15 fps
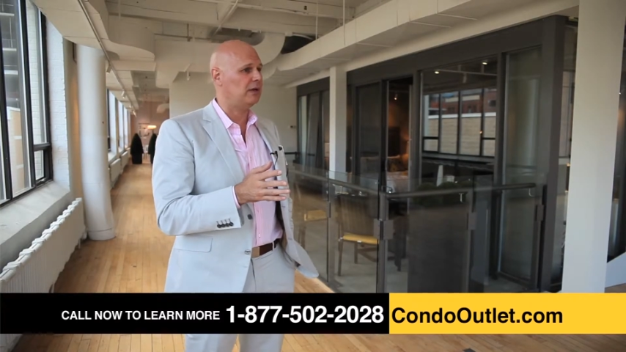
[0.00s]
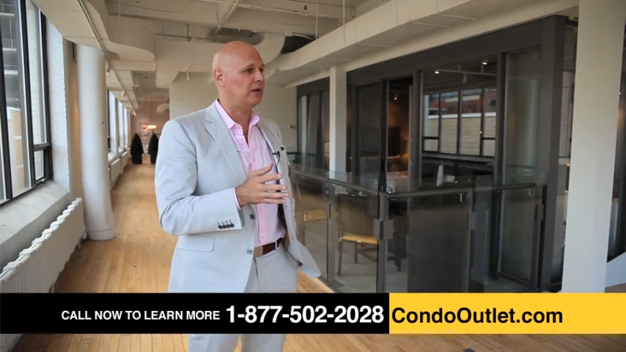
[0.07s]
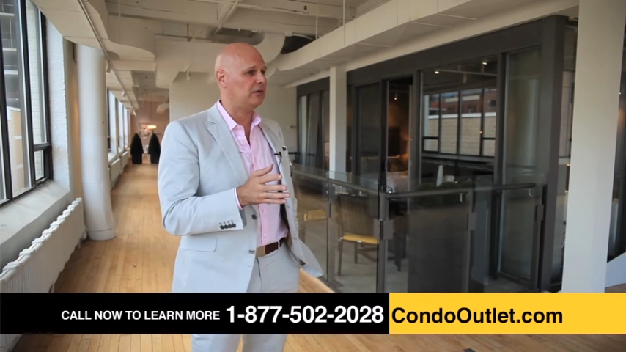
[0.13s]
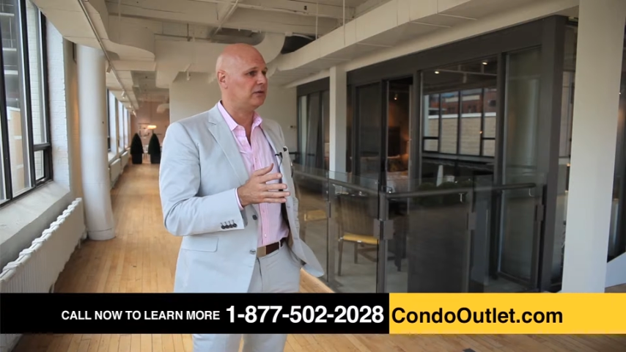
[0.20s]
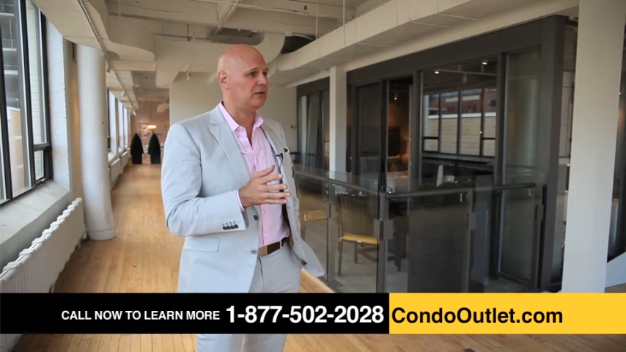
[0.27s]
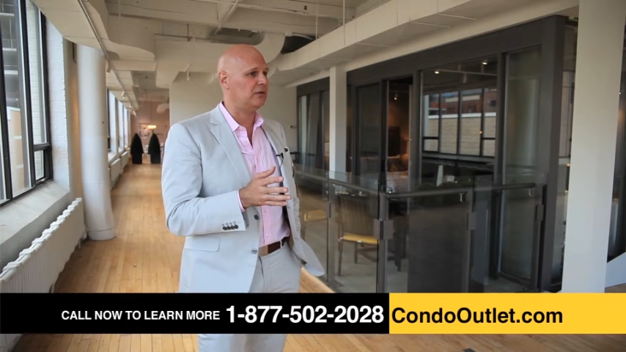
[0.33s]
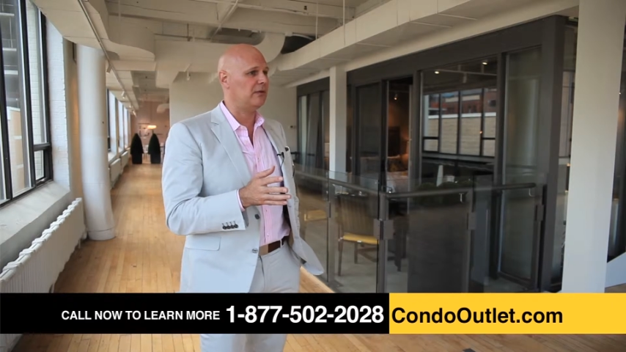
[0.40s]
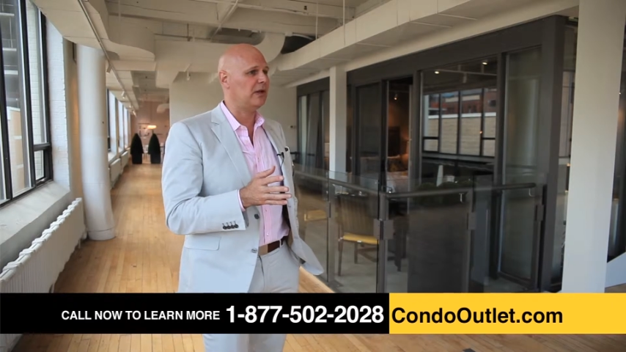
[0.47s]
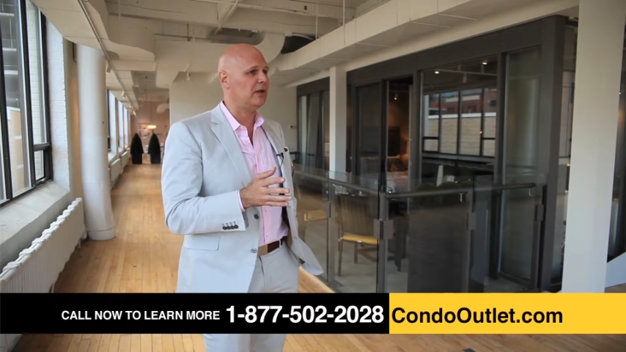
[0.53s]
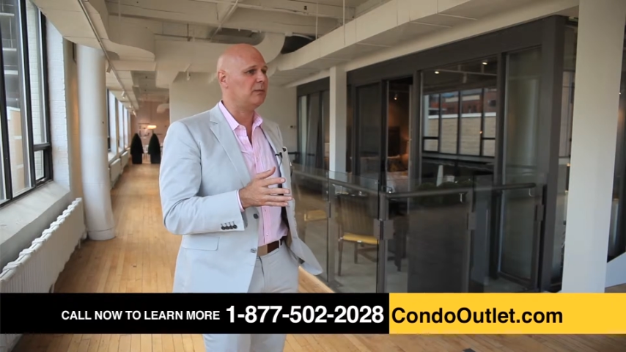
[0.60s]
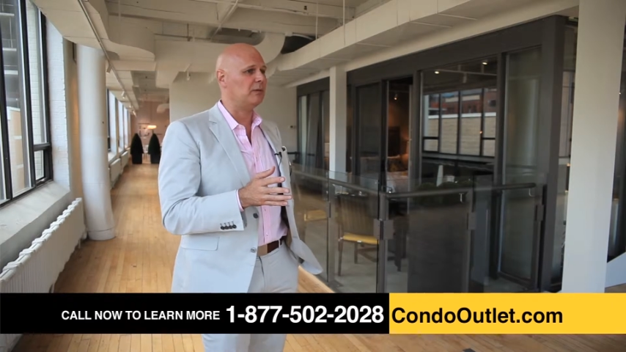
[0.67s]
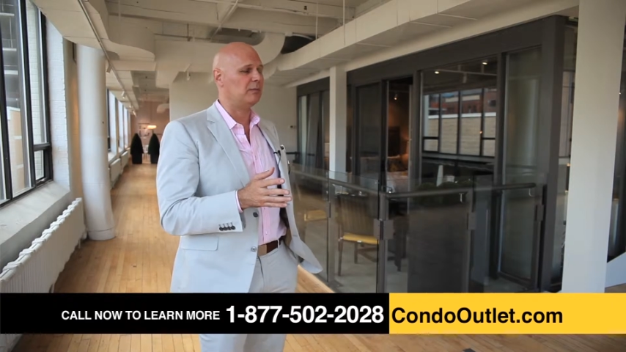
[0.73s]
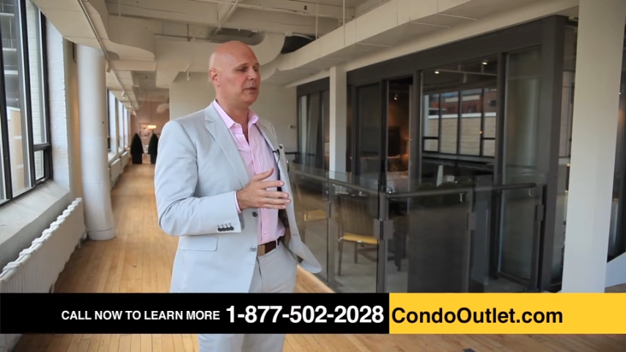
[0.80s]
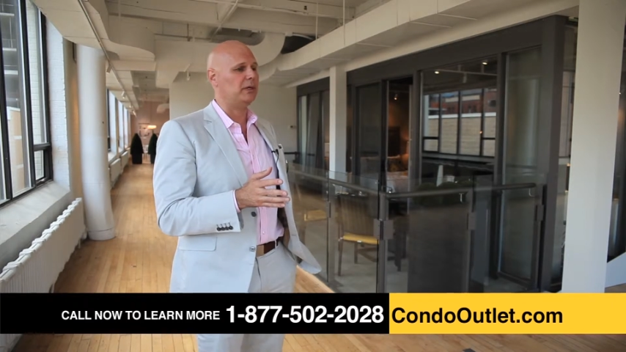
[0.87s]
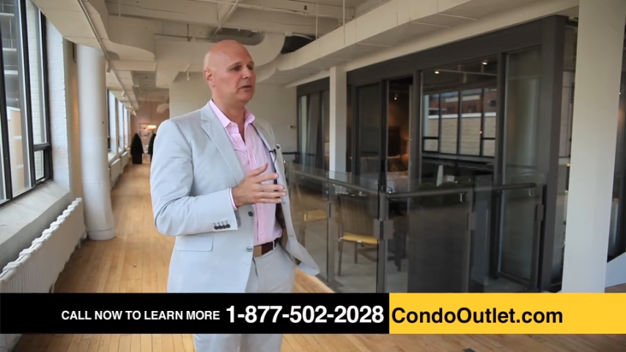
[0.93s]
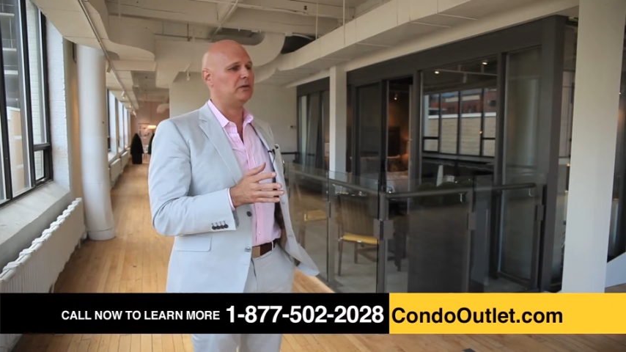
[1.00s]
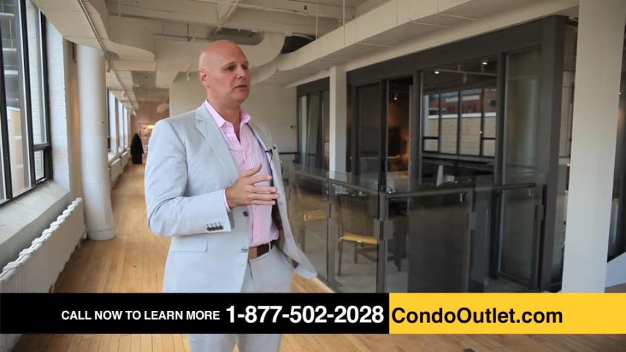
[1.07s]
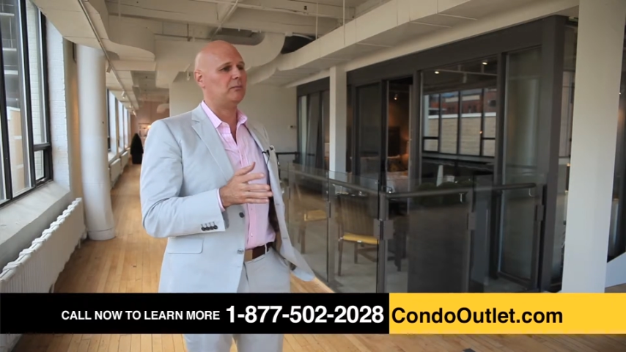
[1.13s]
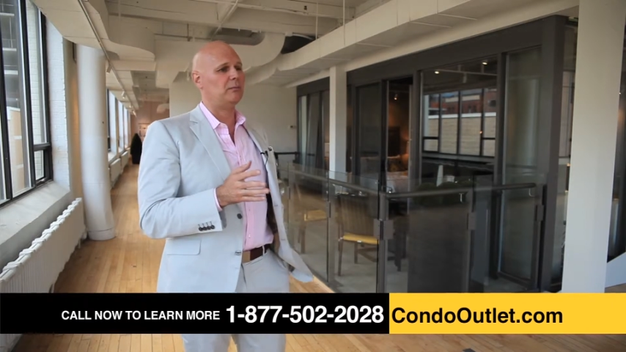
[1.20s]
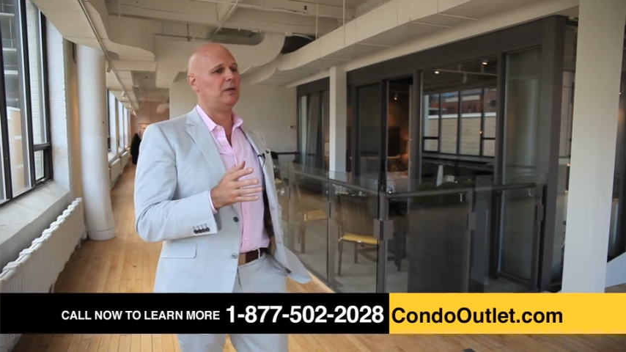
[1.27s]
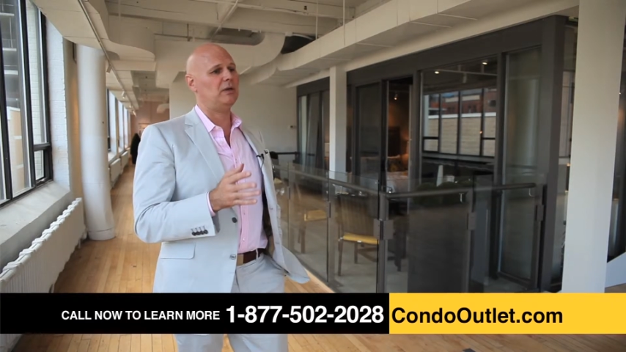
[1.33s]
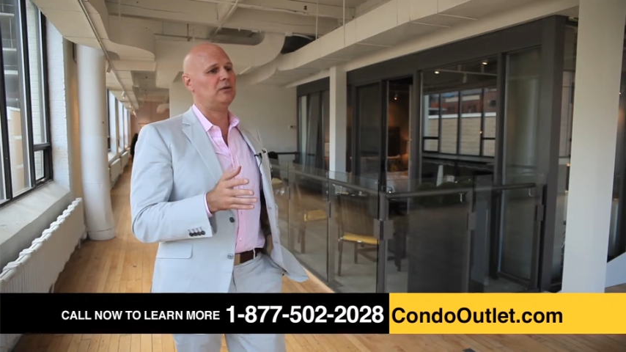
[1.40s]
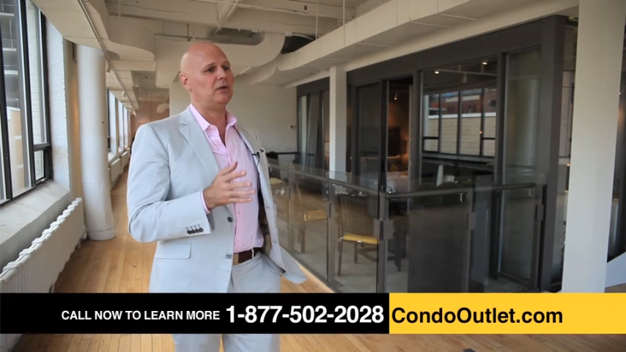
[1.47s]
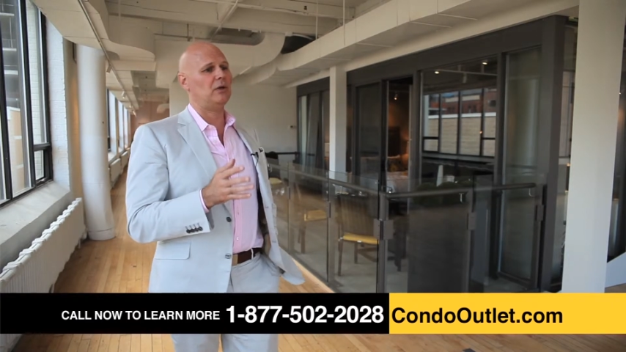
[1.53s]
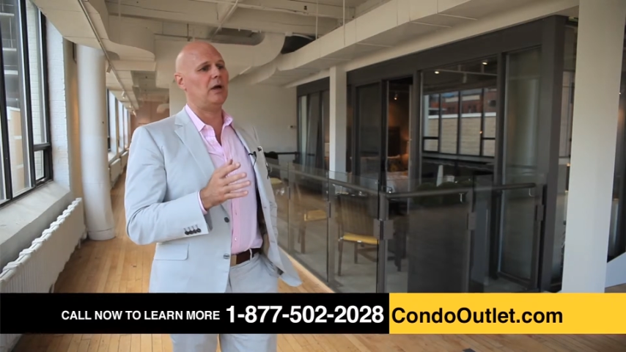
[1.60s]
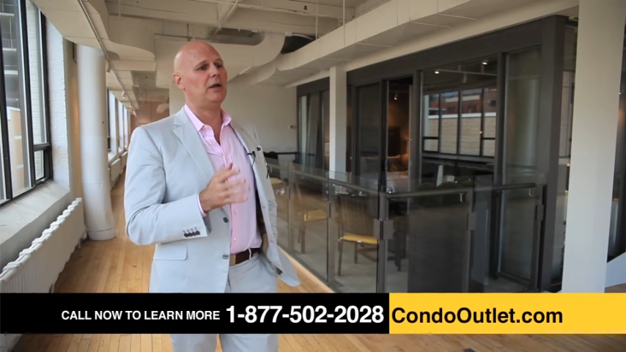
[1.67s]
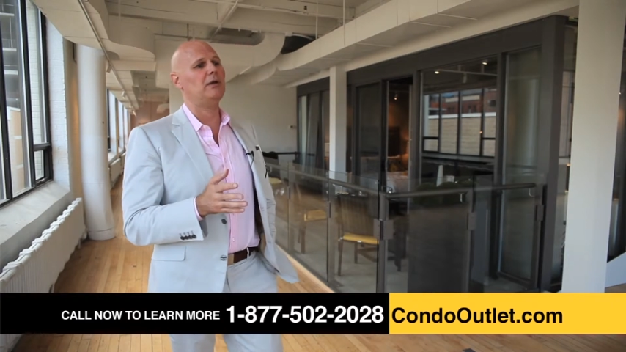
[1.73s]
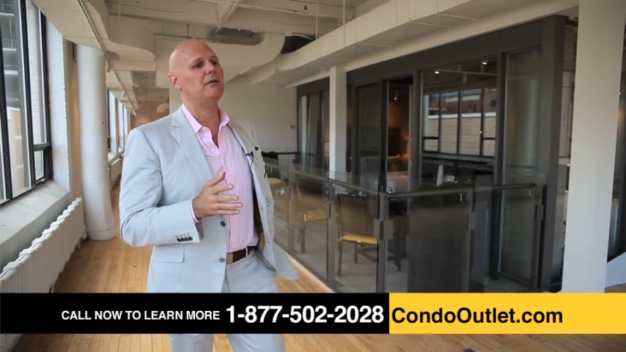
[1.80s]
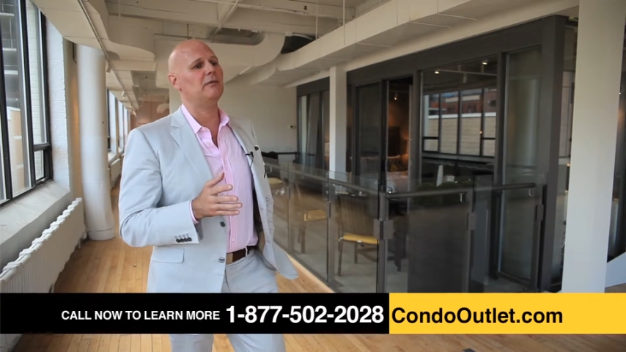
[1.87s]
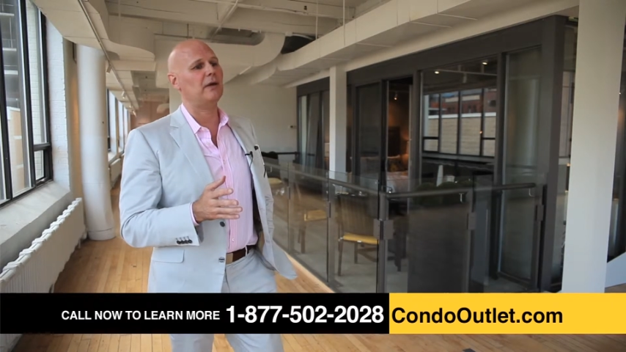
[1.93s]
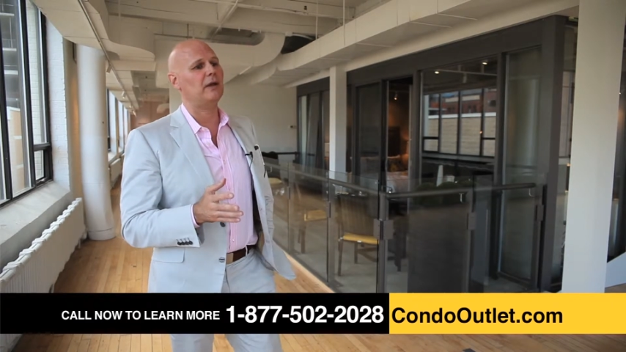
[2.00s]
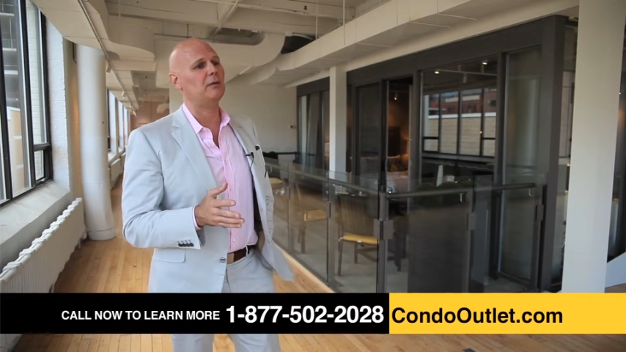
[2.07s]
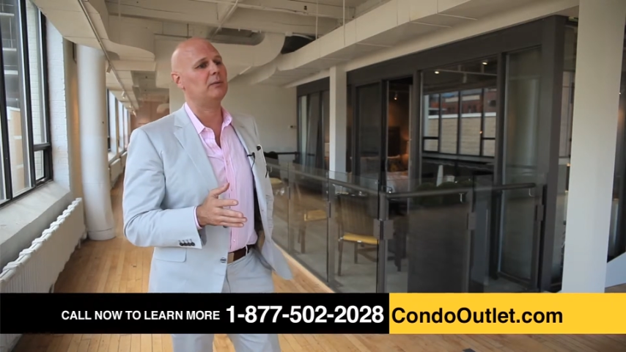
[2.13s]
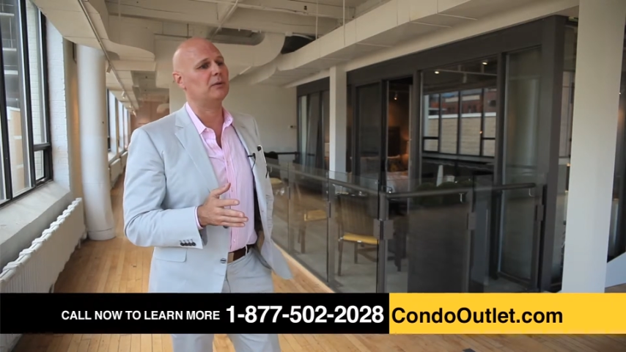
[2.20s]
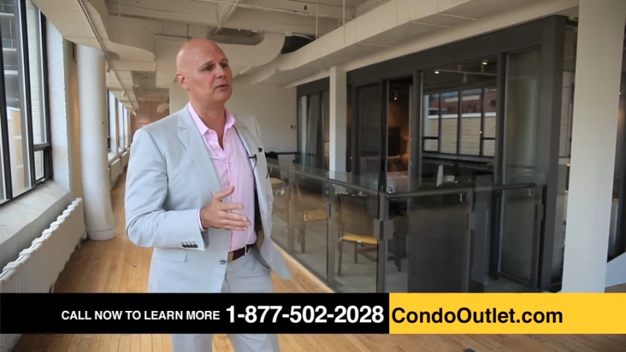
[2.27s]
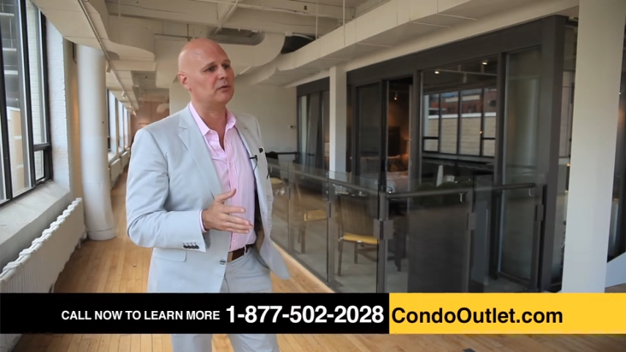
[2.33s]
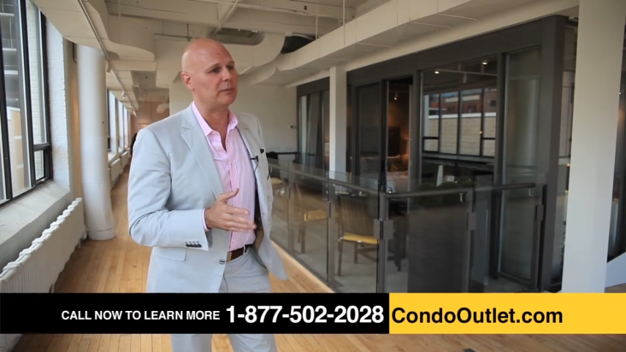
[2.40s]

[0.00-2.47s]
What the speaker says: as a developer because a lot of developers